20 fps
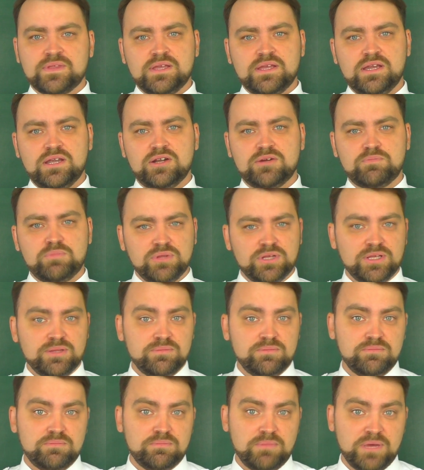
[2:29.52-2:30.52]

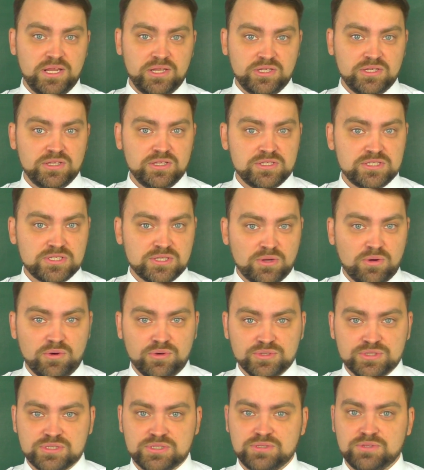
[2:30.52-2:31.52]
airplane maintenance
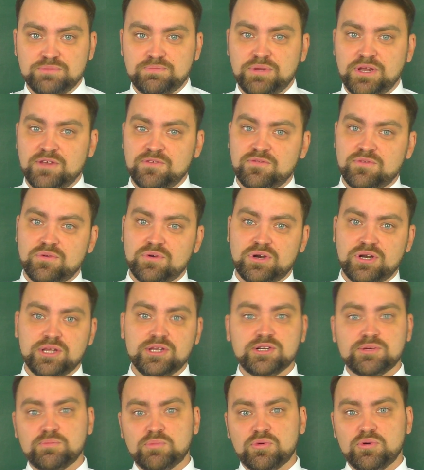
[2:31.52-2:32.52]
costs, you pay for
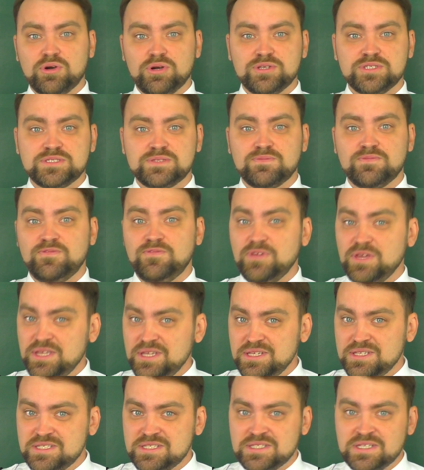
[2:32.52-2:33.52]
airport
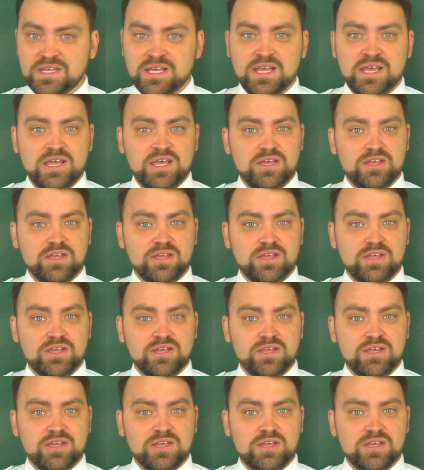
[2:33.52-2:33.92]
fees,